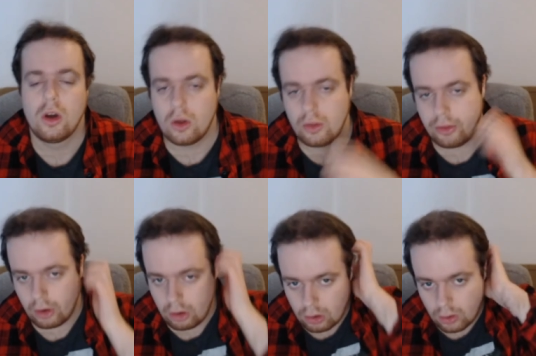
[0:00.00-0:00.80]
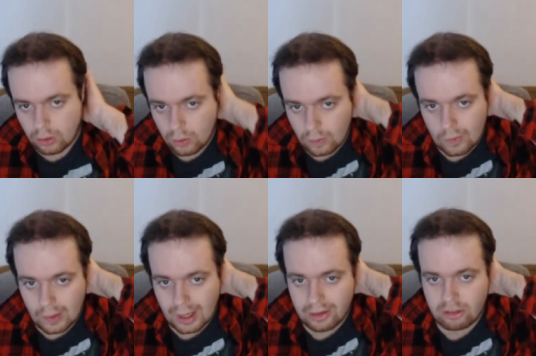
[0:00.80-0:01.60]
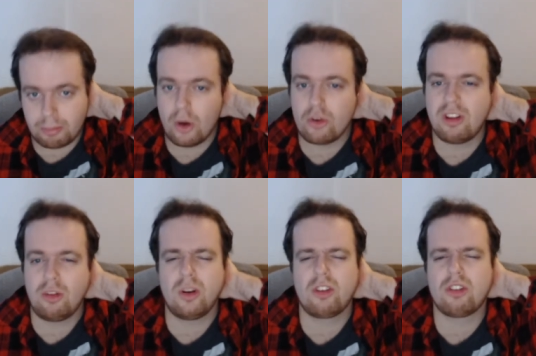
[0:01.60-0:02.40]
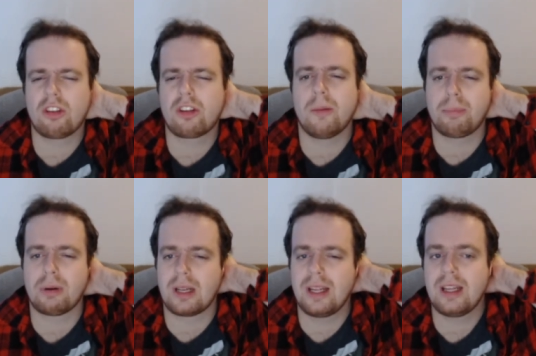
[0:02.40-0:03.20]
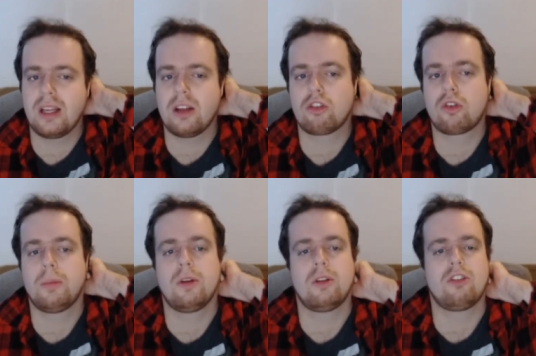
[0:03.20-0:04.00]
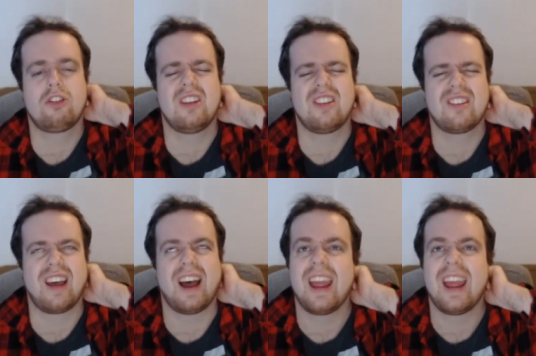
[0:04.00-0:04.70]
Though I suppose this one is not completely unscripted since I